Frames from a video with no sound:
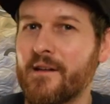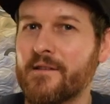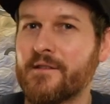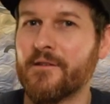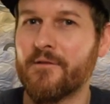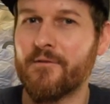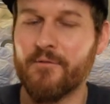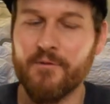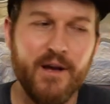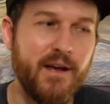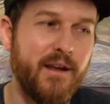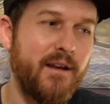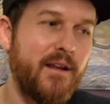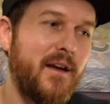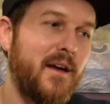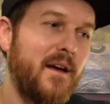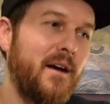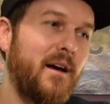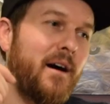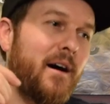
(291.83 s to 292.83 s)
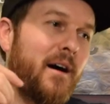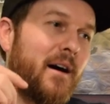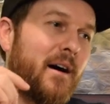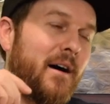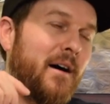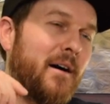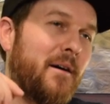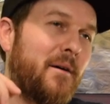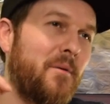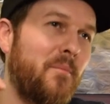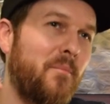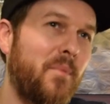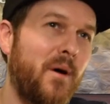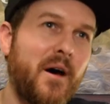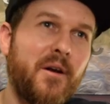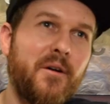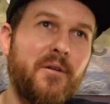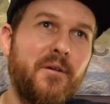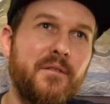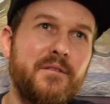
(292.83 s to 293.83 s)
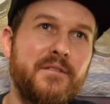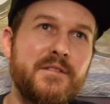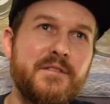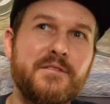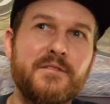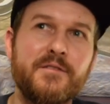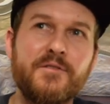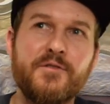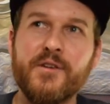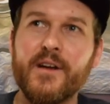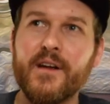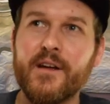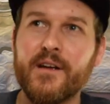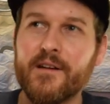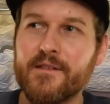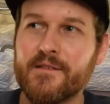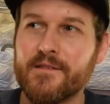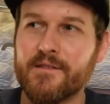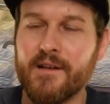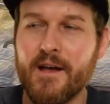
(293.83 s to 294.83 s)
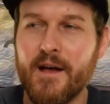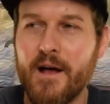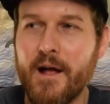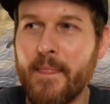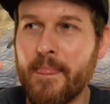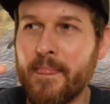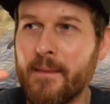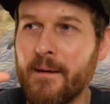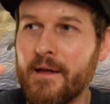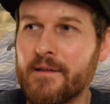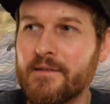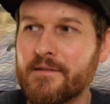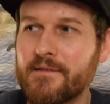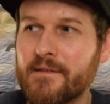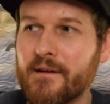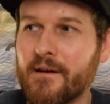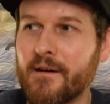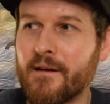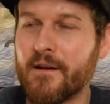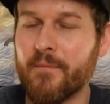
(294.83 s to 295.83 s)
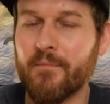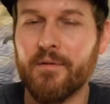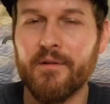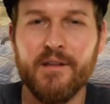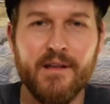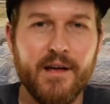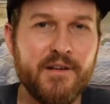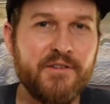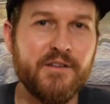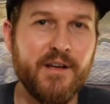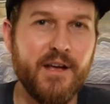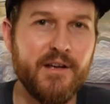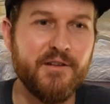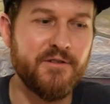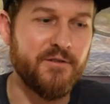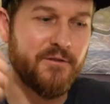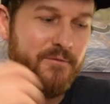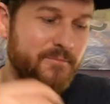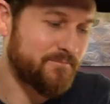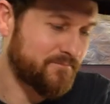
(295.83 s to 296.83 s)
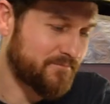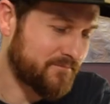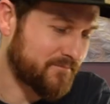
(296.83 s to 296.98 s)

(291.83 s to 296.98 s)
It's a great uh, bottle just to drink because it's uh, completely educational.